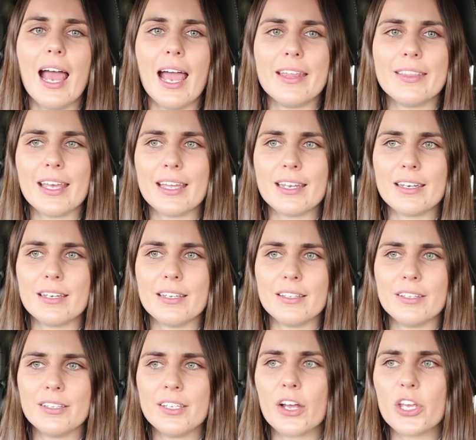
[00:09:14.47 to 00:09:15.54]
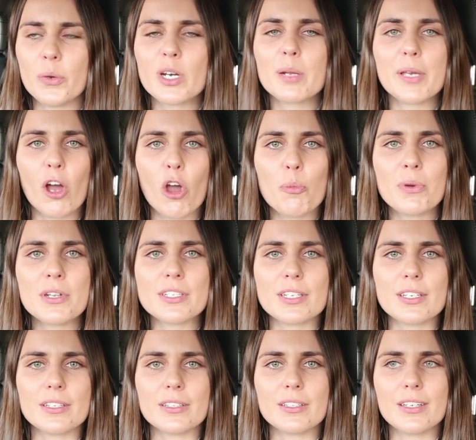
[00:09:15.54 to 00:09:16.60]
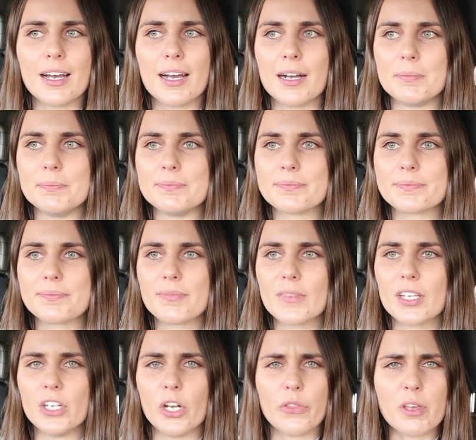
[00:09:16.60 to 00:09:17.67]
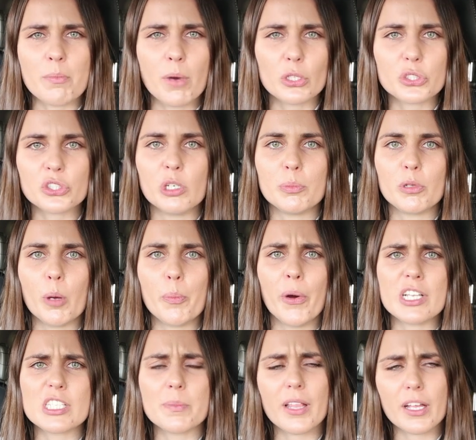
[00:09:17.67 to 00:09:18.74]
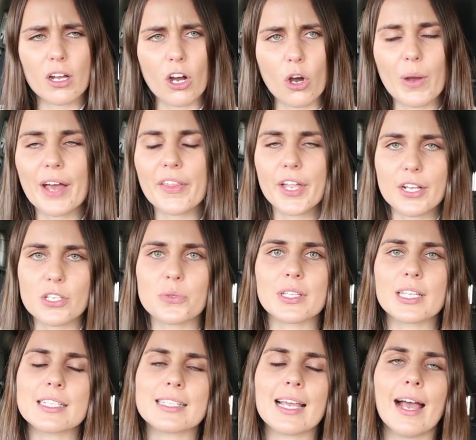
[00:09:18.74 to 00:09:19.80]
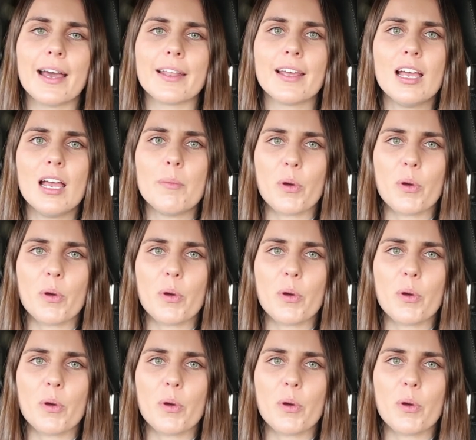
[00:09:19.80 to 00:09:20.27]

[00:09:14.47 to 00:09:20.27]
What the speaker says: And then, you know, you want to be open to, you know, the emotional plot points and be like, oh wow, that is really sad.